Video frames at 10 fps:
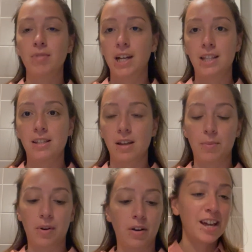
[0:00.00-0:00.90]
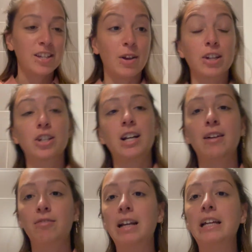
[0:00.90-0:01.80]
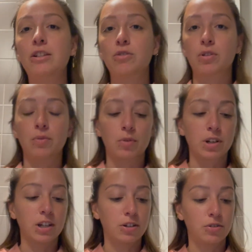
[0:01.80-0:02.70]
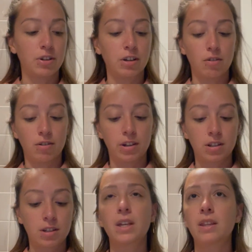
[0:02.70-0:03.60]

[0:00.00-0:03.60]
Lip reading: It's summer, so actually I really enjoy working during August.